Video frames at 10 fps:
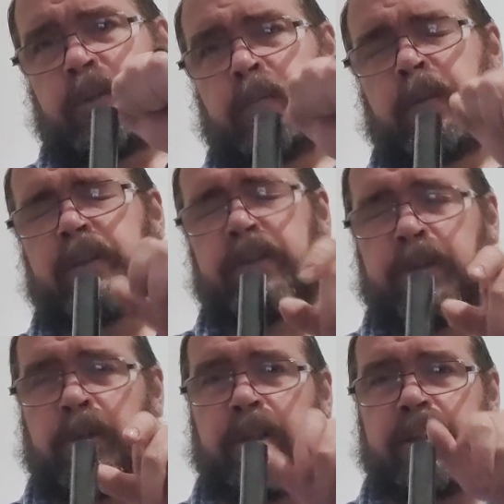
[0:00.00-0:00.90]
tube wrench,
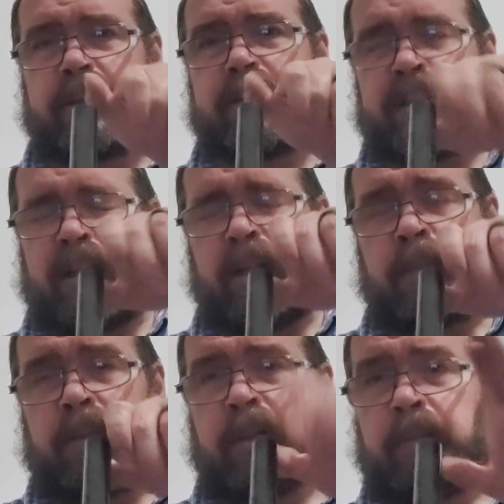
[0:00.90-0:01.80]
you can just snug
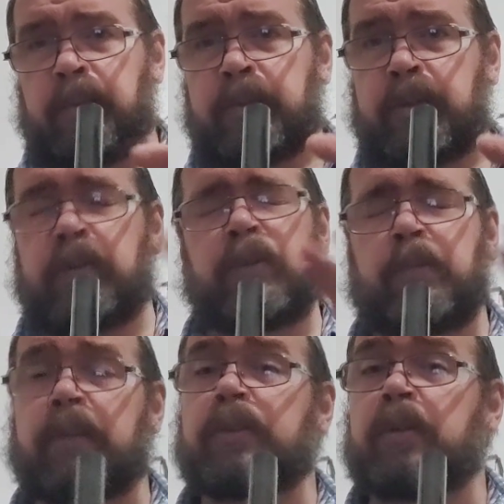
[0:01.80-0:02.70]
them a little bit with choke
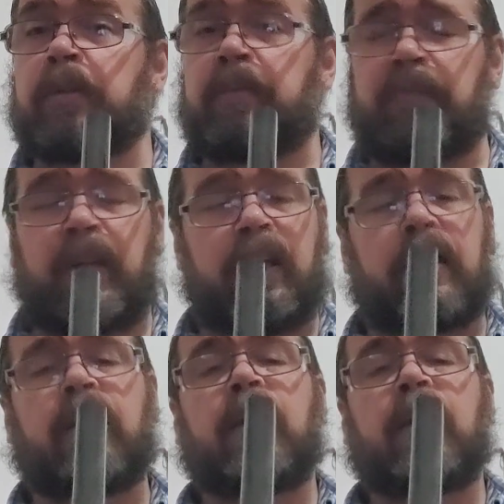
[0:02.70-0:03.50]
tube wrench, you're going to be fine.